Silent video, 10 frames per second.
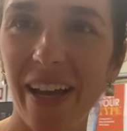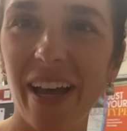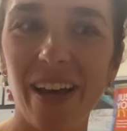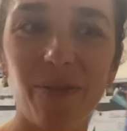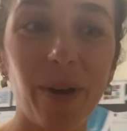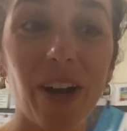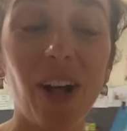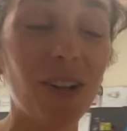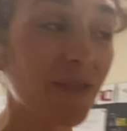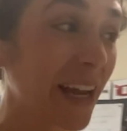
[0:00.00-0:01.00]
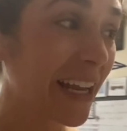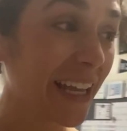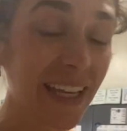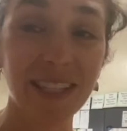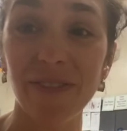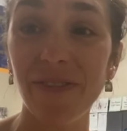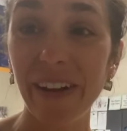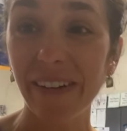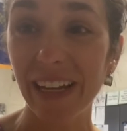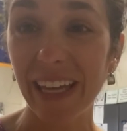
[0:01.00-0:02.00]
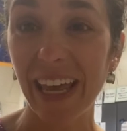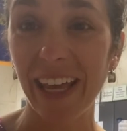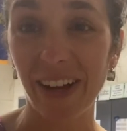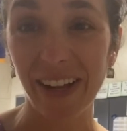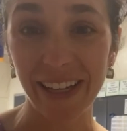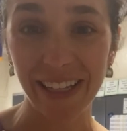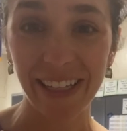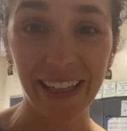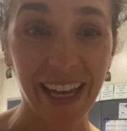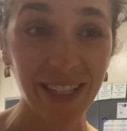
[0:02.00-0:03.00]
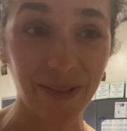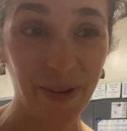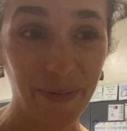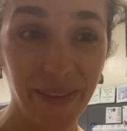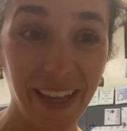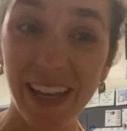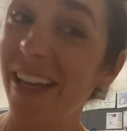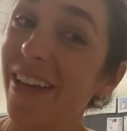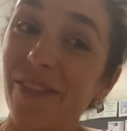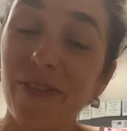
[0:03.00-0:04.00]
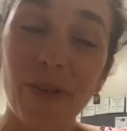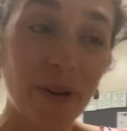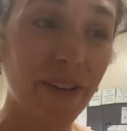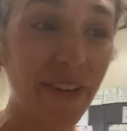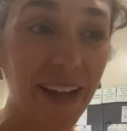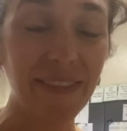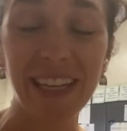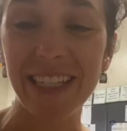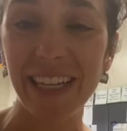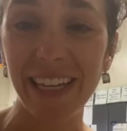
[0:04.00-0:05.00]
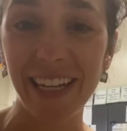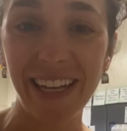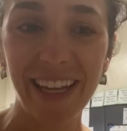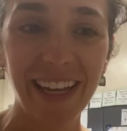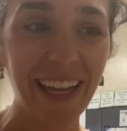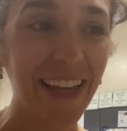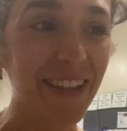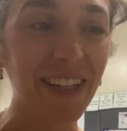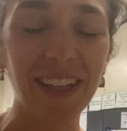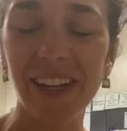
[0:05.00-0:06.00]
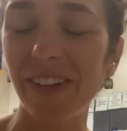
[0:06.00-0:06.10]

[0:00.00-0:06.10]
of what already is a very chaotic classroom. 4 or 5 days in, and the clutter